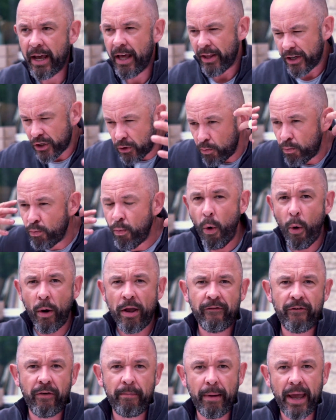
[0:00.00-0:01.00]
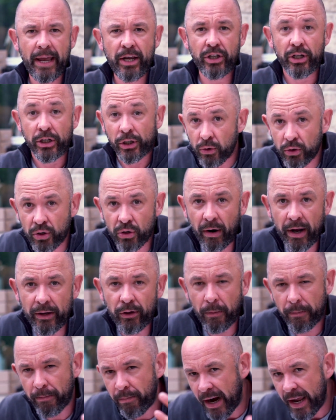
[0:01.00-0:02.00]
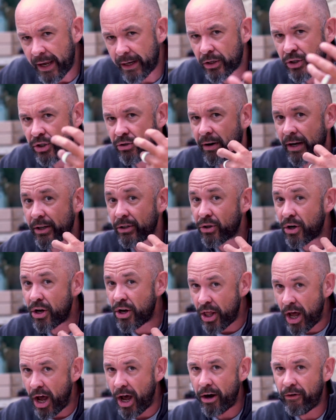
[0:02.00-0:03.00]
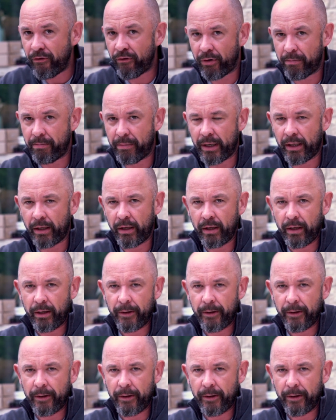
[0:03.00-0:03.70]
There's more information. Your brain is trying to learn from me.